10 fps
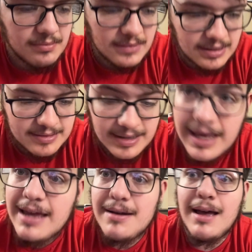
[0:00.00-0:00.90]
Because,
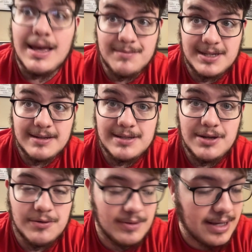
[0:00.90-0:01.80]
again, I'm
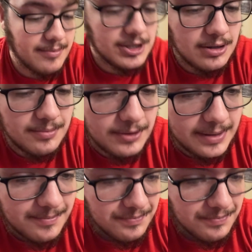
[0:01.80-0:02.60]
6'2". I'm a tall boy.